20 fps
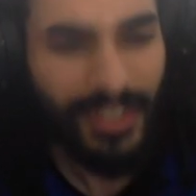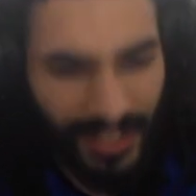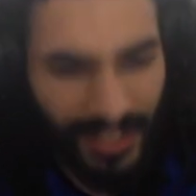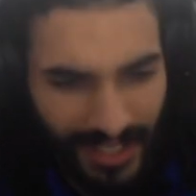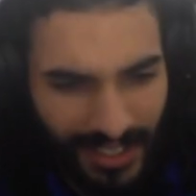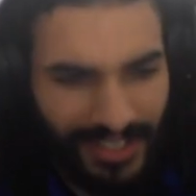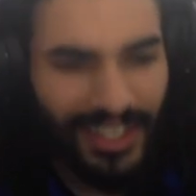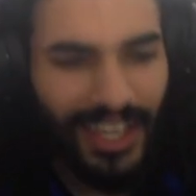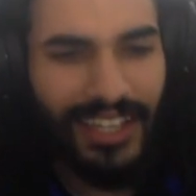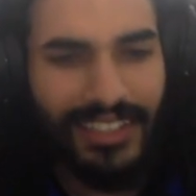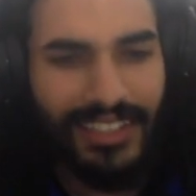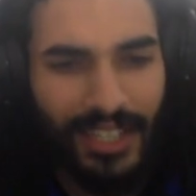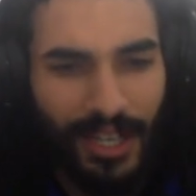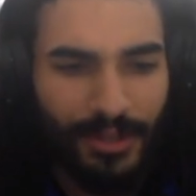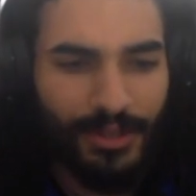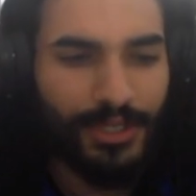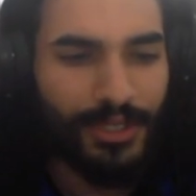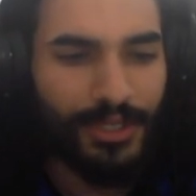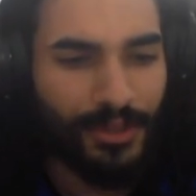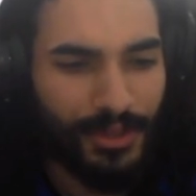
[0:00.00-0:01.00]
That's
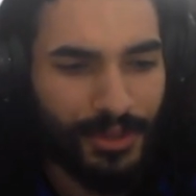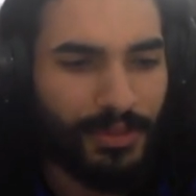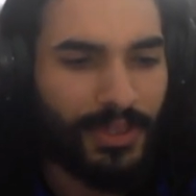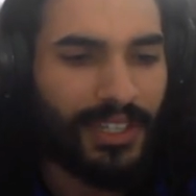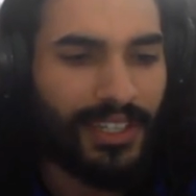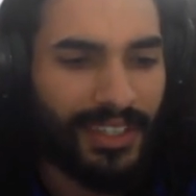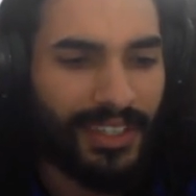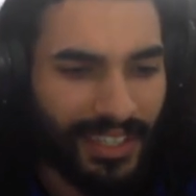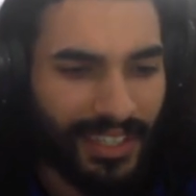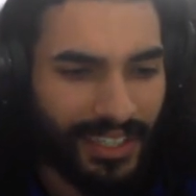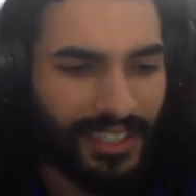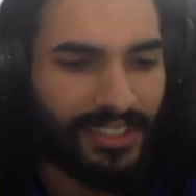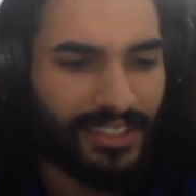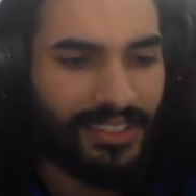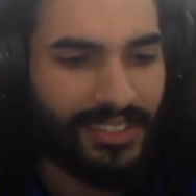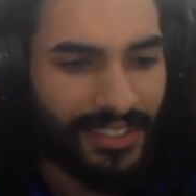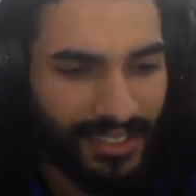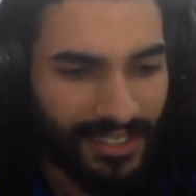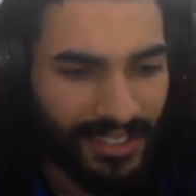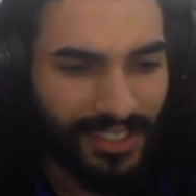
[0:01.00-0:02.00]
how it's always been in the
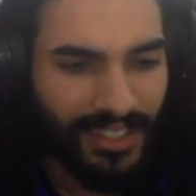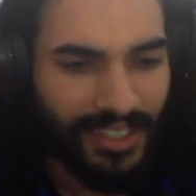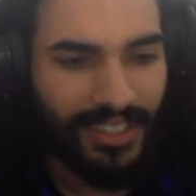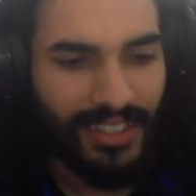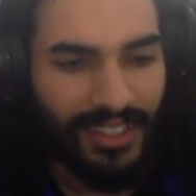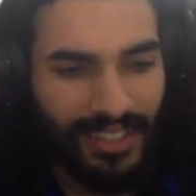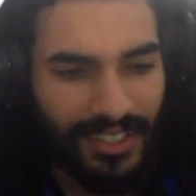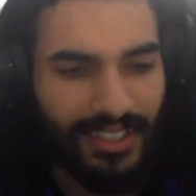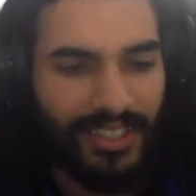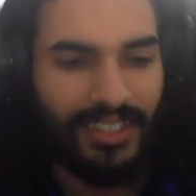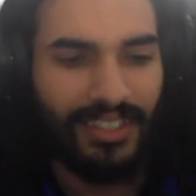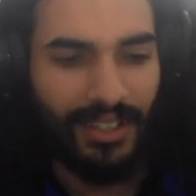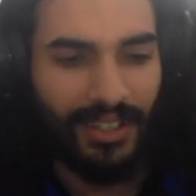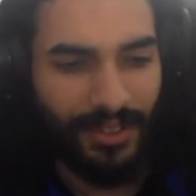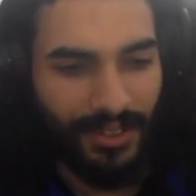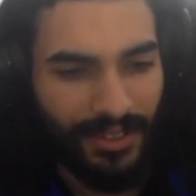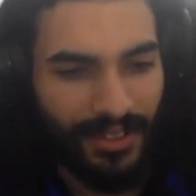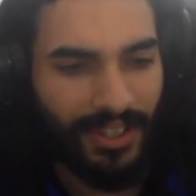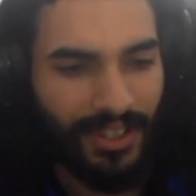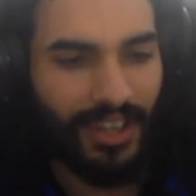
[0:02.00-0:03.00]
East, you
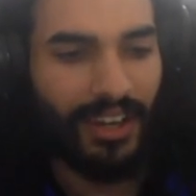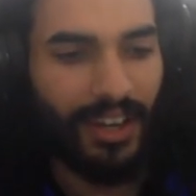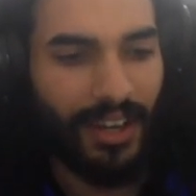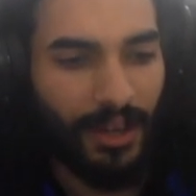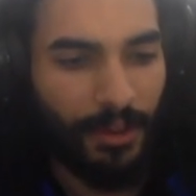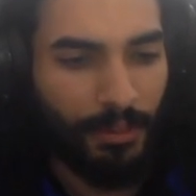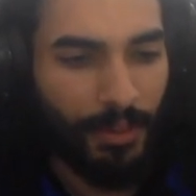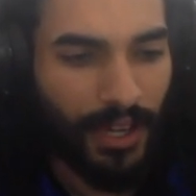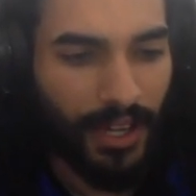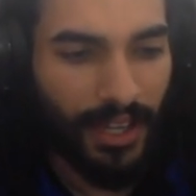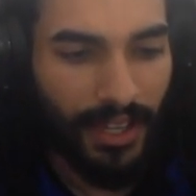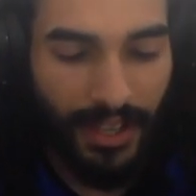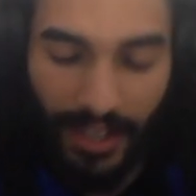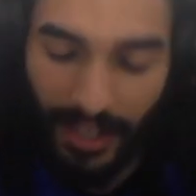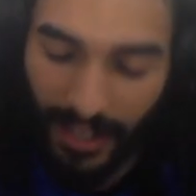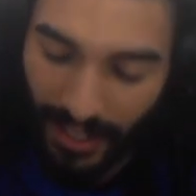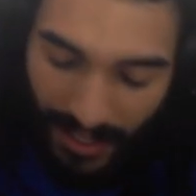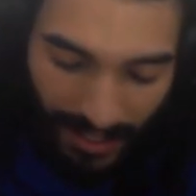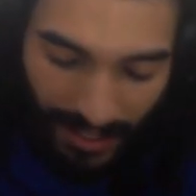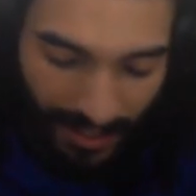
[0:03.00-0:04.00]
know. But
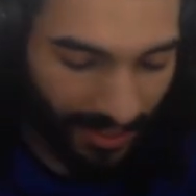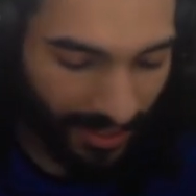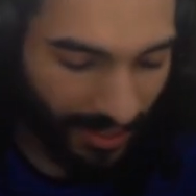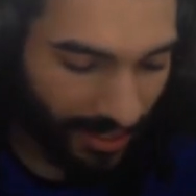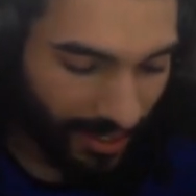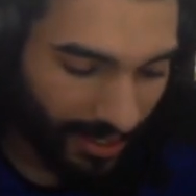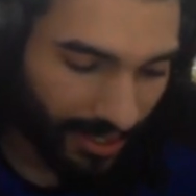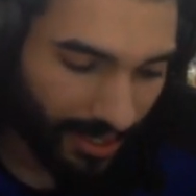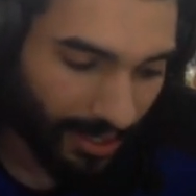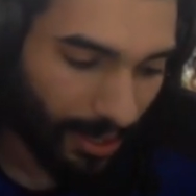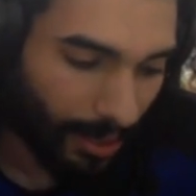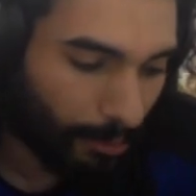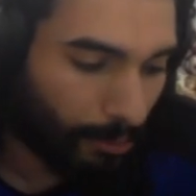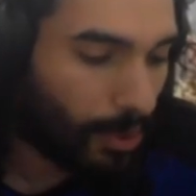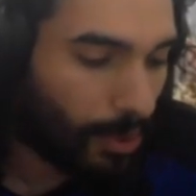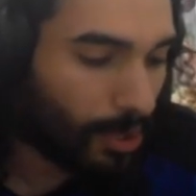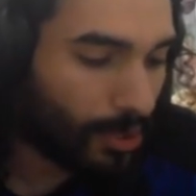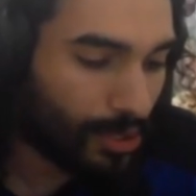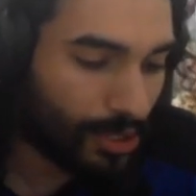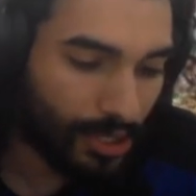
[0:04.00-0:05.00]
the
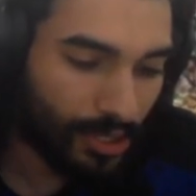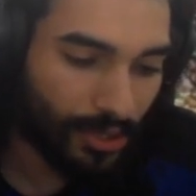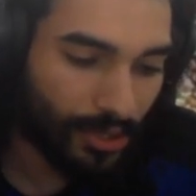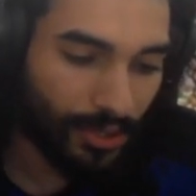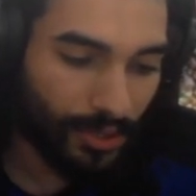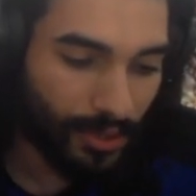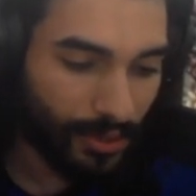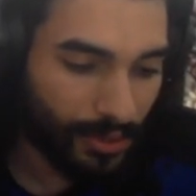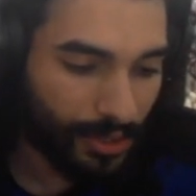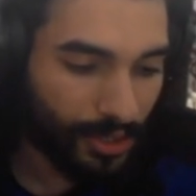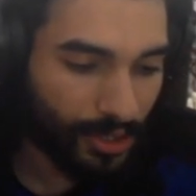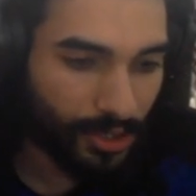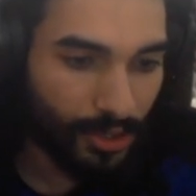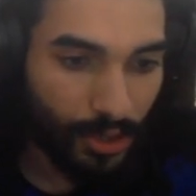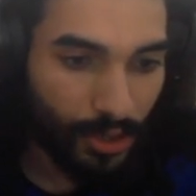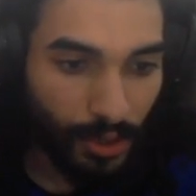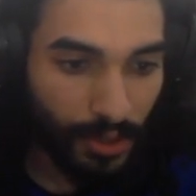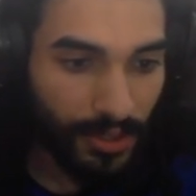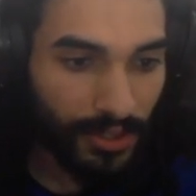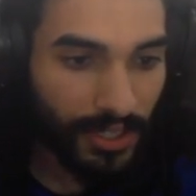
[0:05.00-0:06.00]
emotional
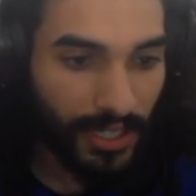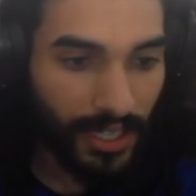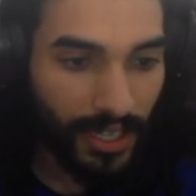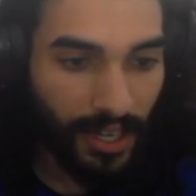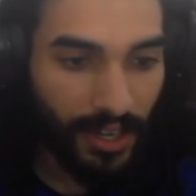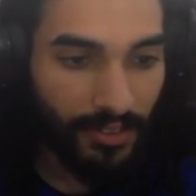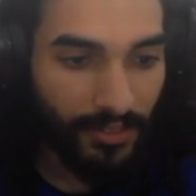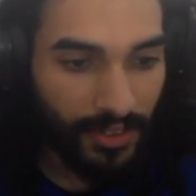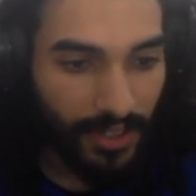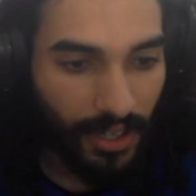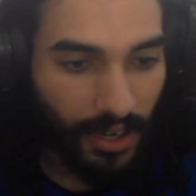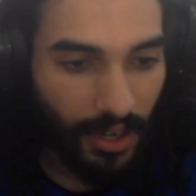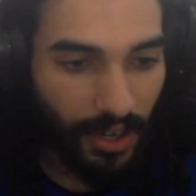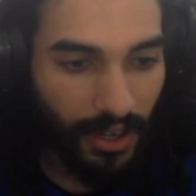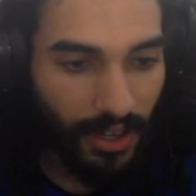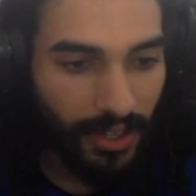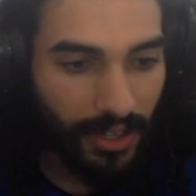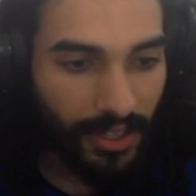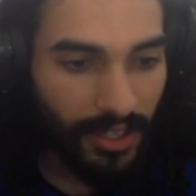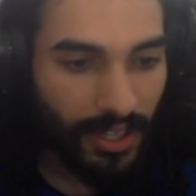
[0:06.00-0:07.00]
story of it
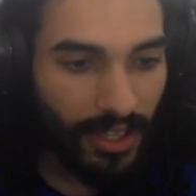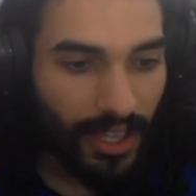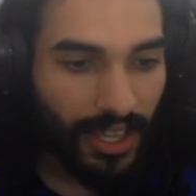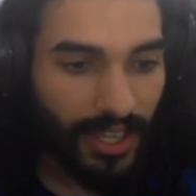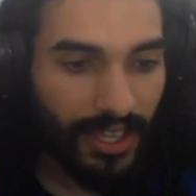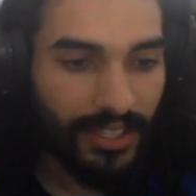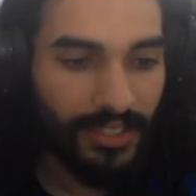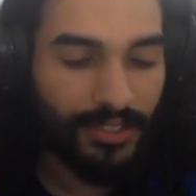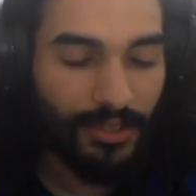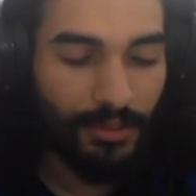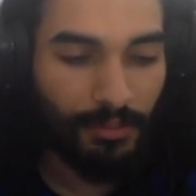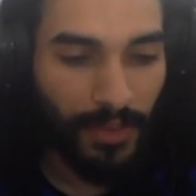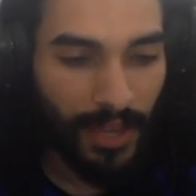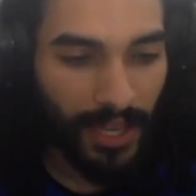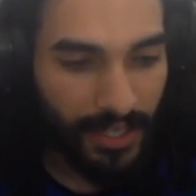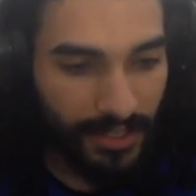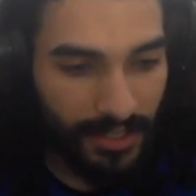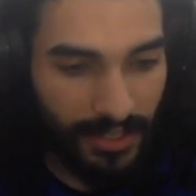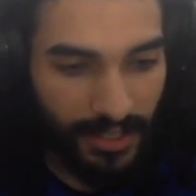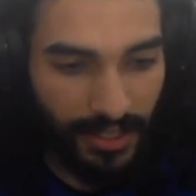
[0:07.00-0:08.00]
all is
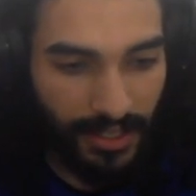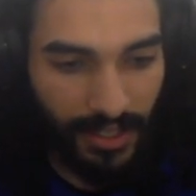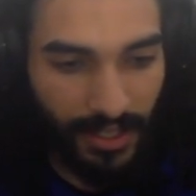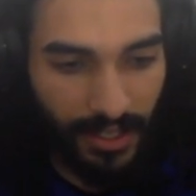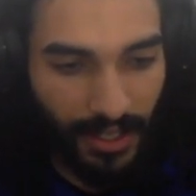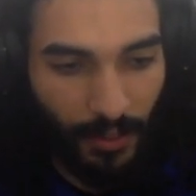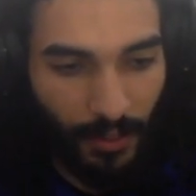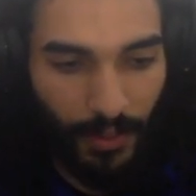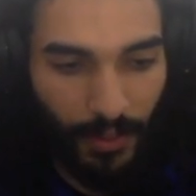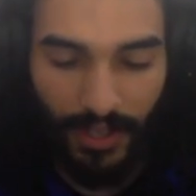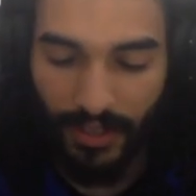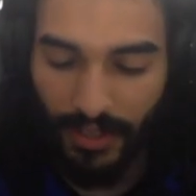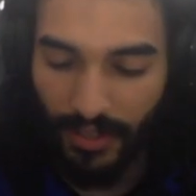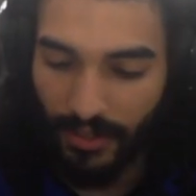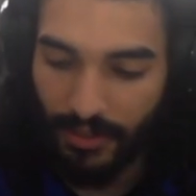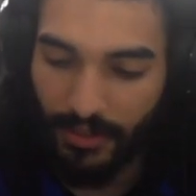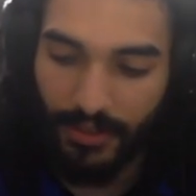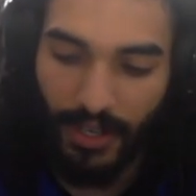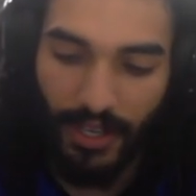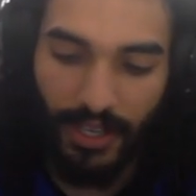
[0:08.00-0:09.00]
amazing. One of
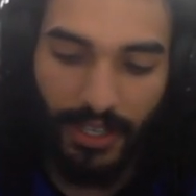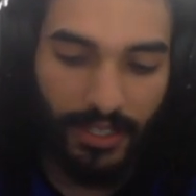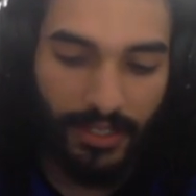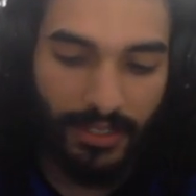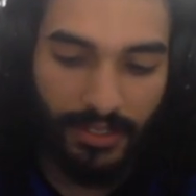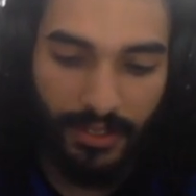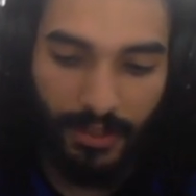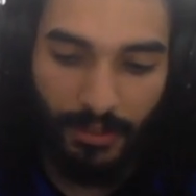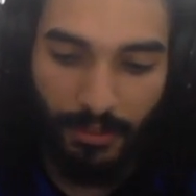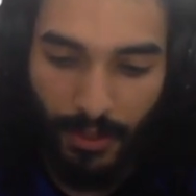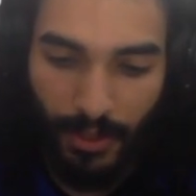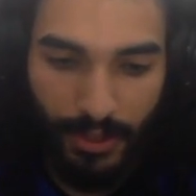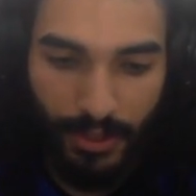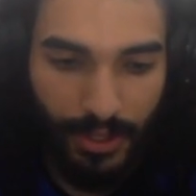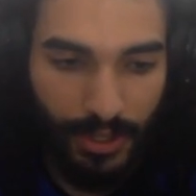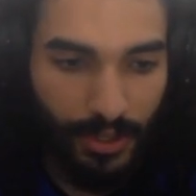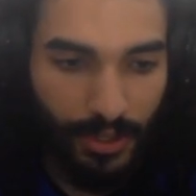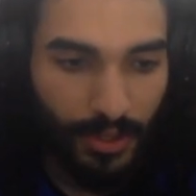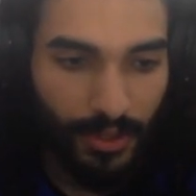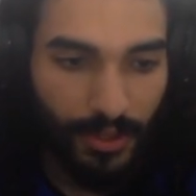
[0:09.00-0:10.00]
the greatest
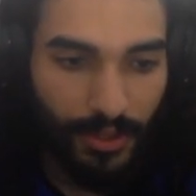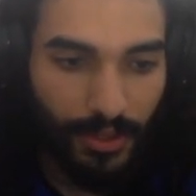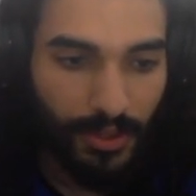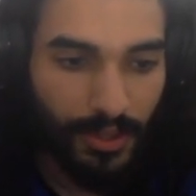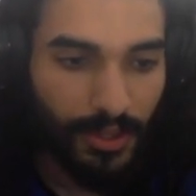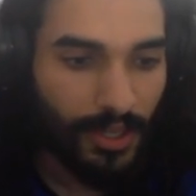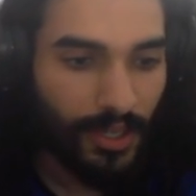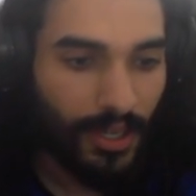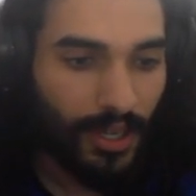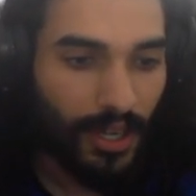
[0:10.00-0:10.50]
emotional,